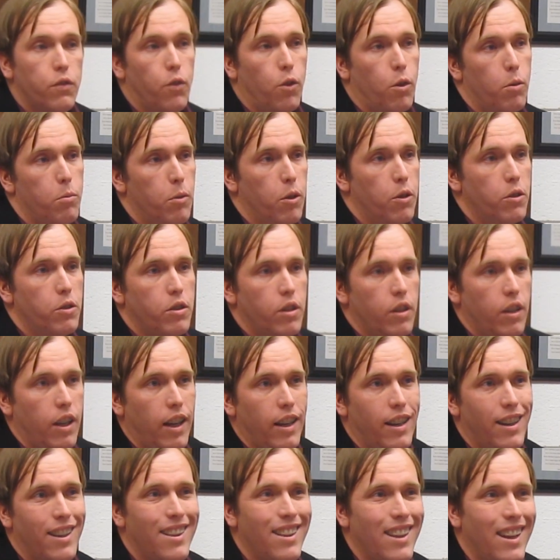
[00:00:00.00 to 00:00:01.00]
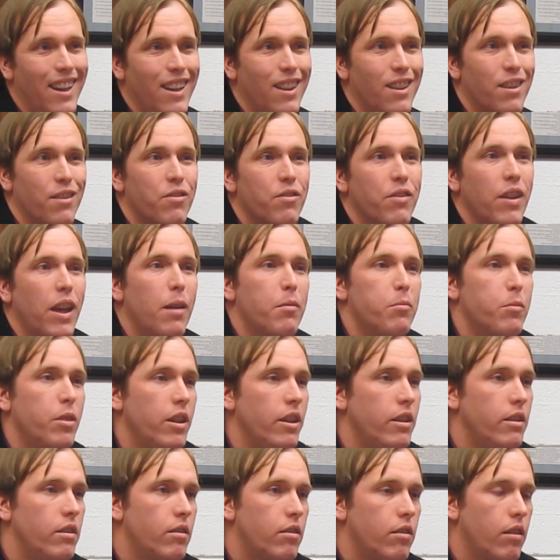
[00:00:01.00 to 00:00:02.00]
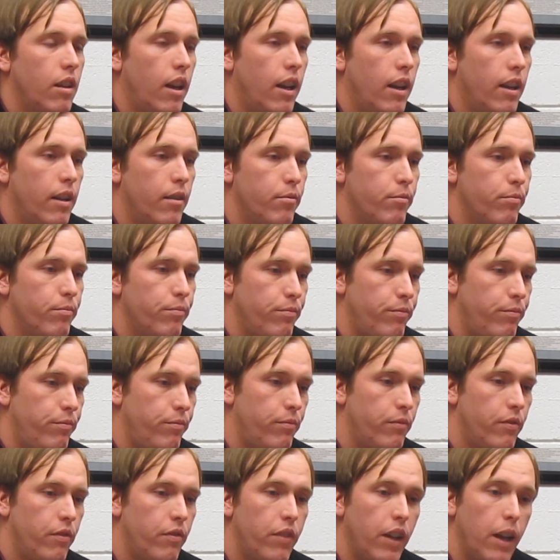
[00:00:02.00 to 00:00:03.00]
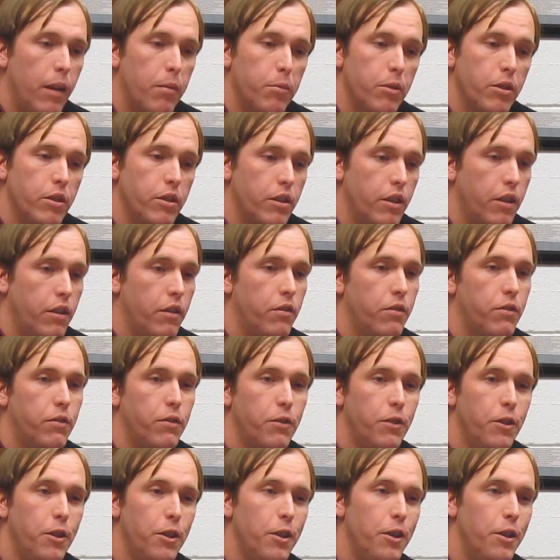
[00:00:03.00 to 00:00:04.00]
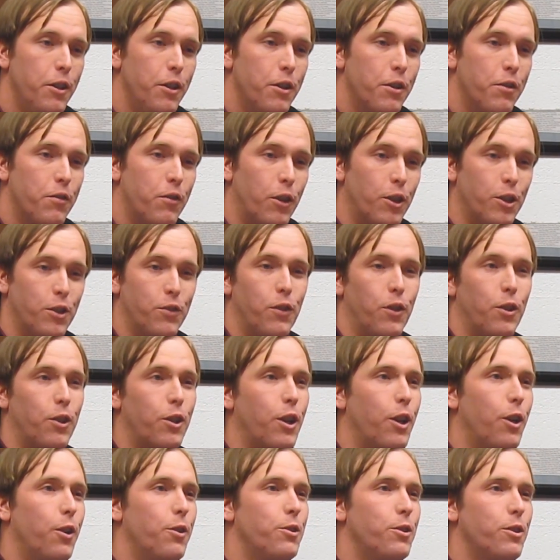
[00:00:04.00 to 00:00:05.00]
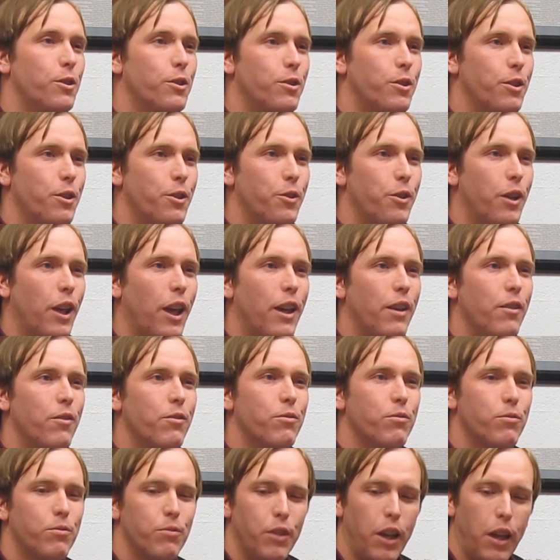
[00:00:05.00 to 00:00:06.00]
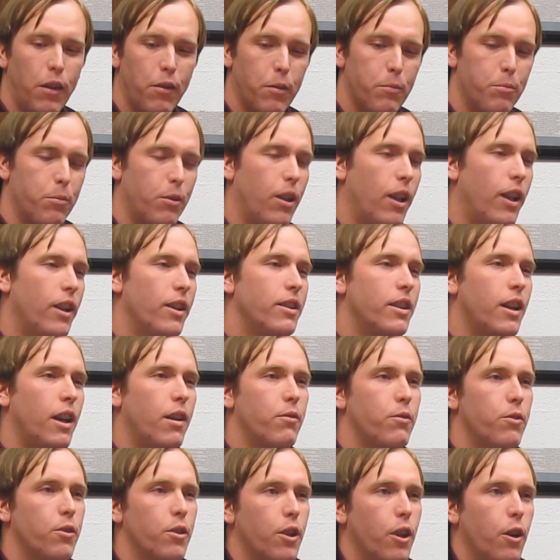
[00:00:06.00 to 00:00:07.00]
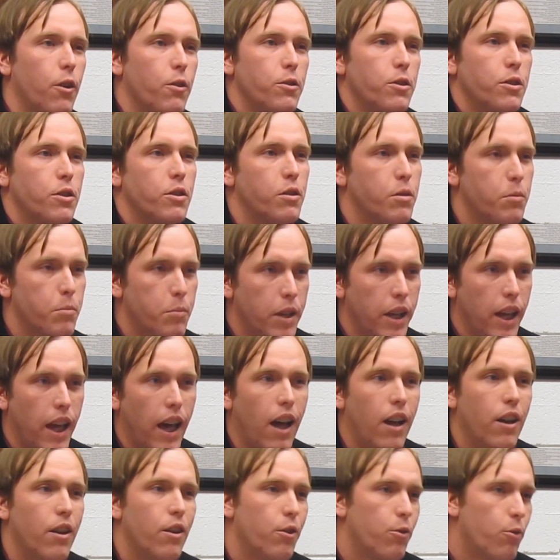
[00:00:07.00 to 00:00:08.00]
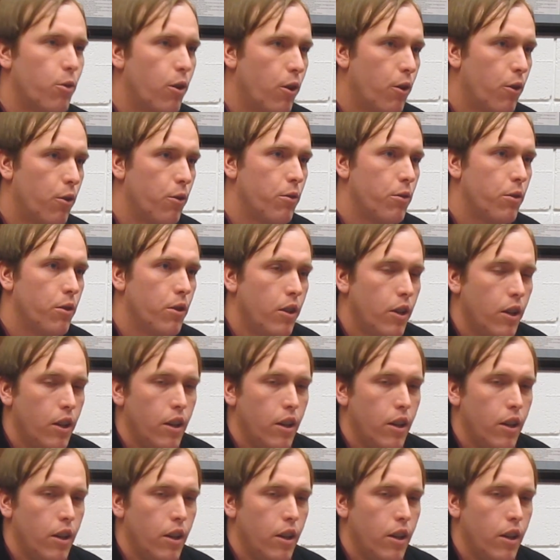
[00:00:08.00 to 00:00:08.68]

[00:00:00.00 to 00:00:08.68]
and foremost, I'd like to thank the families. Families of, first of all, coaches who gave up a lot of time for coaches to be out on the road.